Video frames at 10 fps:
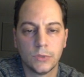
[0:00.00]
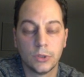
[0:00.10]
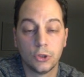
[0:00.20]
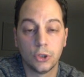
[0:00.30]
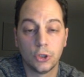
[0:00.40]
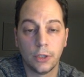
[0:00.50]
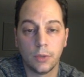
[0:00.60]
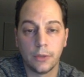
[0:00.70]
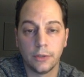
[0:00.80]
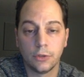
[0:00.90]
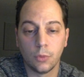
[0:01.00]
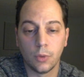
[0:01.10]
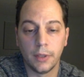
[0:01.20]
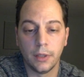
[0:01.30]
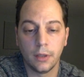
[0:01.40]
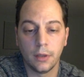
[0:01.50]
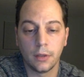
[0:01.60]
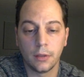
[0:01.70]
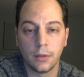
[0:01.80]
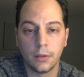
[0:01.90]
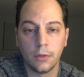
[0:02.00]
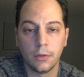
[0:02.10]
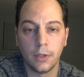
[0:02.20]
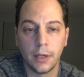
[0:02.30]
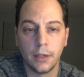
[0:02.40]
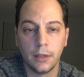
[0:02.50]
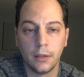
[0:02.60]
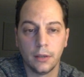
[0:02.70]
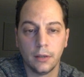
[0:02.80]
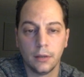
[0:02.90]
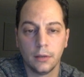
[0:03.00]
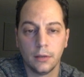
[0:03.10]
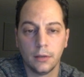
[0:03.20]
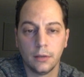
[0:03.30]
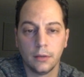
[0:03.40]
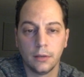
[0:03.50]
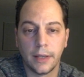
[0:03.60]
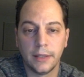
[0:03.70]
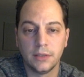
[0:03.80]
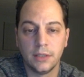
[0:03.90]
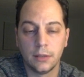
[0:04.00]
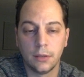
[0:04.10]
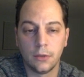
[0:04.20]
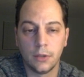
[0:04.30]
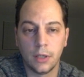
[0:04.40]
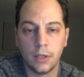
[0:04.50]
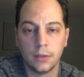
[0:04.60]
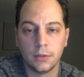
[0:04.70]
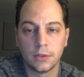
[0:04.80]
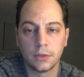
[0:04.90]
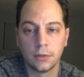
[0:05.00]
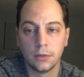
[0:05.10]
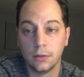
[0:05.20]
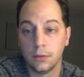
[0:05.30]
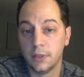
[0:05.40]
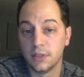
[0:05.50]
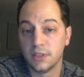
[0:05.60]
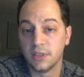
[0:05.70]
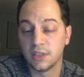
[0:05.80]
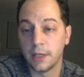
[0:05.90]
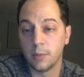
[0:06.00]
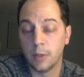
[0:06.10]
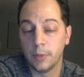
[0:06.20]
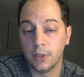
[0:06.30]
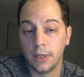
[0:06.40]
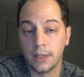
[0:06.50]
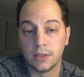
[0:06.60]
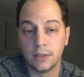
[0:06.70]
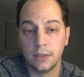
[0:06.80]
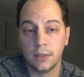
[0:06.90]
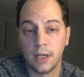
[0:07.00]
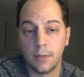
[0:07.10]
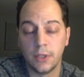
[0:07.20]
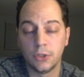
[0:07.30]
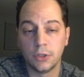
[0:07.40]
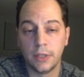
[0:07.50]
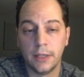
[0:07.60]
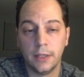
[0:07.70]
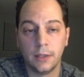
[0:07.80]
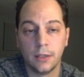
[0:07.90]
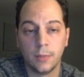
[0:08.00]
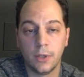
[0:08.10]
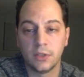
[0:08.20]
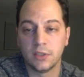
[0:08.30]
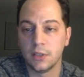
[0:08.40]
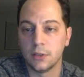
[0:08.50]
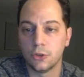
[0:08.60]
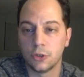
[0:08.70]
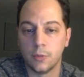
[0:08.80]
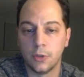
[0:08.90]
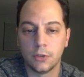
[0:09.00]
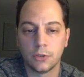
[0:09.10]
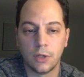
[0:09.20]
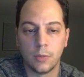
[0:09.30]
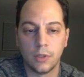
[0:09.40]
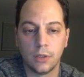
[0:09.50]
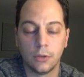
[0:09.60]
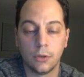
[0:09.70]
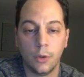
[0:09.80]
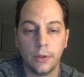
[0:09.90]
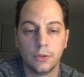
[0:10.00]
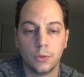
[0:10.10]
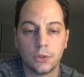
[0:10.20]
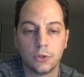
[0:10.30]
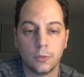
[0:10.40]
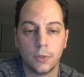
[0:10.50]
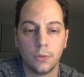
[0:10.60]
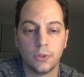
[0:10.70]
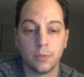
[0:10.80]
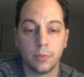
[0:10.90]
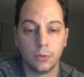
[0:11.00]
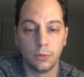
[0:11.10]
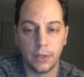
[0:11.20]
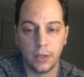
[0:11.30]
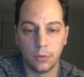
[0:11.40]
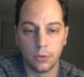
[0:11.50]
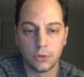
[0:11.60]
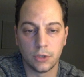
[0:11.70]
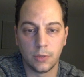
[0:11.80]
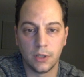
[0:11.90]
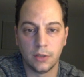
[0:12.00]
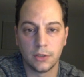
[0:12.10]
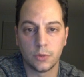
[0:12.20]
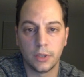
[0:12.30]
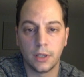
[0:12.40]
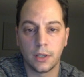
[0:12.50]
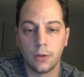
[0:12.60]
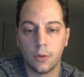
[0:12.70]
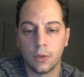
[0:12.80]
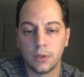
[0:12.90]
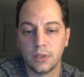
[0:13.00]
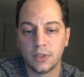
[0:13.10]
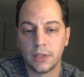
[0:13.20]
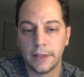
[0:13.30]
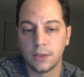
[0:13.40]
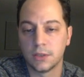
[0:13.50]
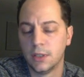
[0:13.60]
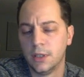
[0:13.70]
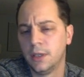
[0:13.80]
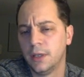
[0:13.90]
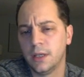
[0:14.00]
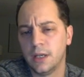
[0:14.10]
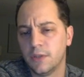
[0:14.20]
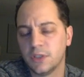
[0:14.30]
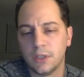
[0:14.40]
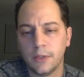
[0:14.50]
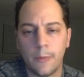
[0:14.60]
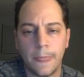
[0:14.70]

January 20th, okay, $1,900. This is signed by Bill S. He did not mention anything about a signature book, so I'm going to assume it was a blue label. So I'm going to disregard all of these sales. And obviously,